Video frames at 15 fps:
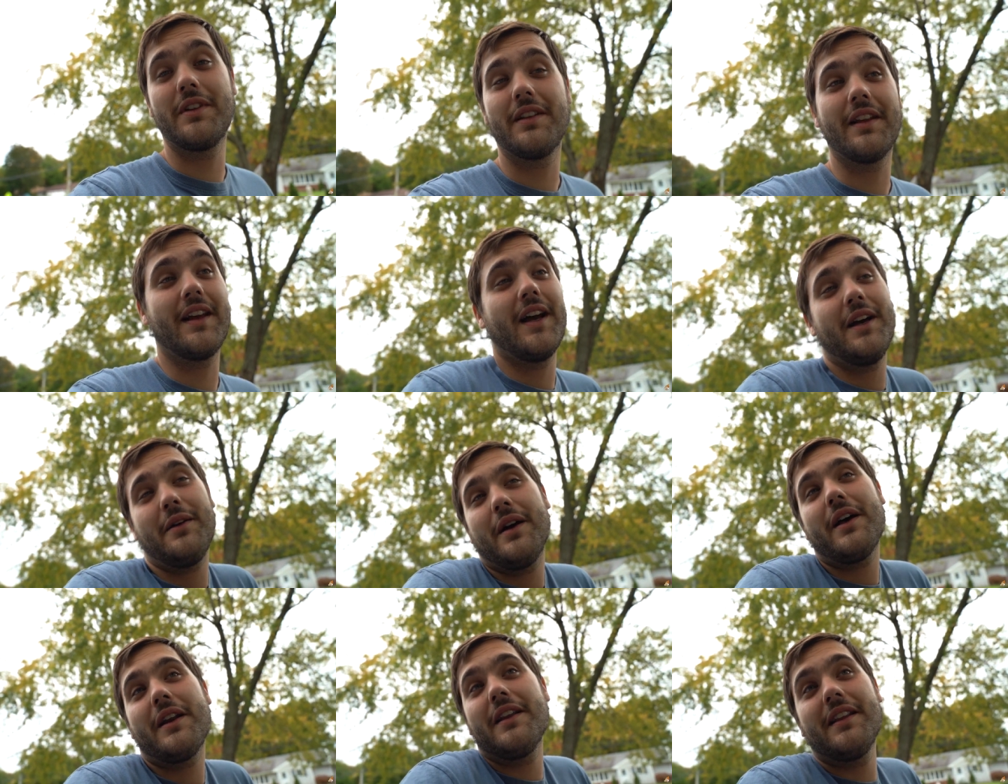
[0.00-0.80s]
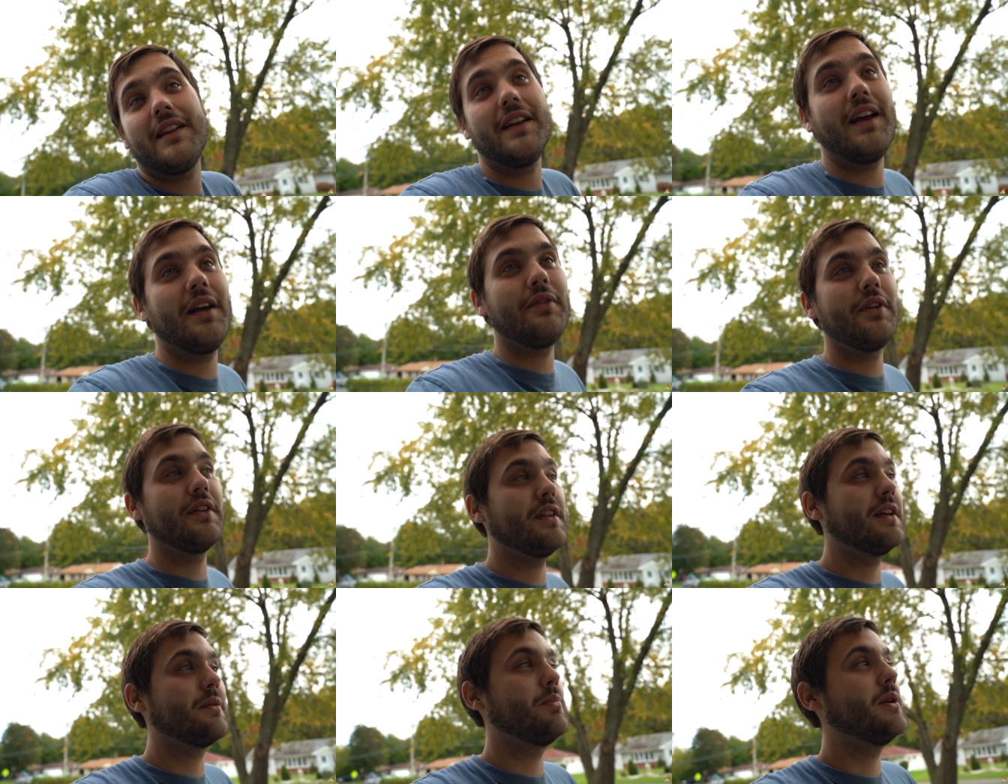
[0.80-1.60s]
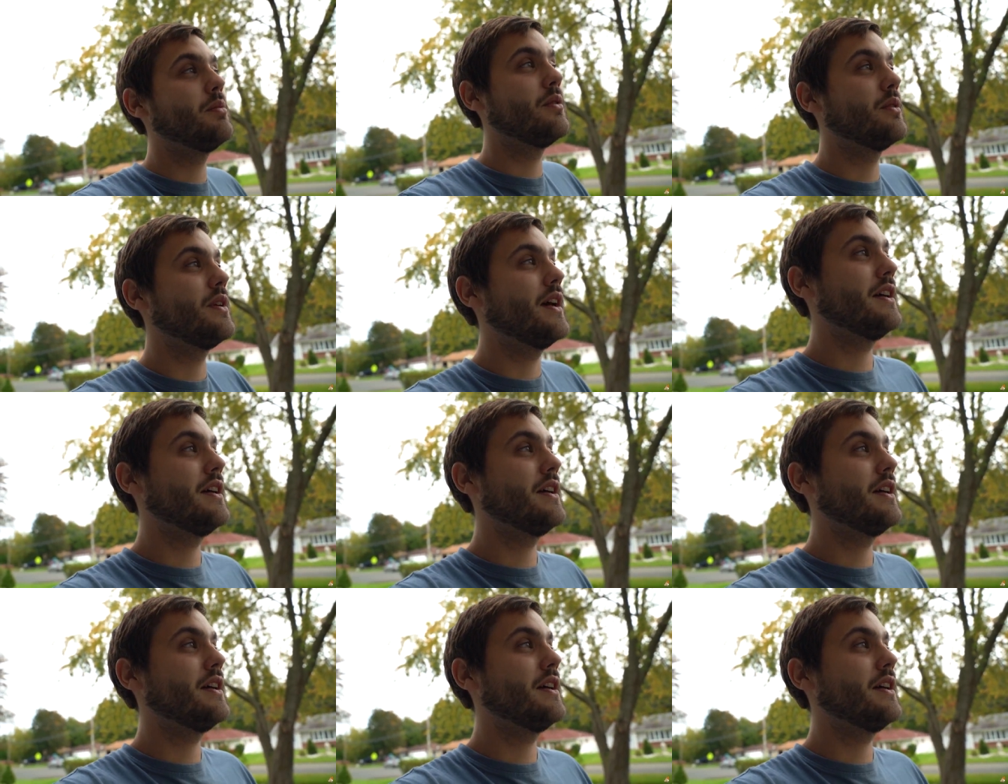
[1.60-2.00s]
me. Like I didn't ever think people would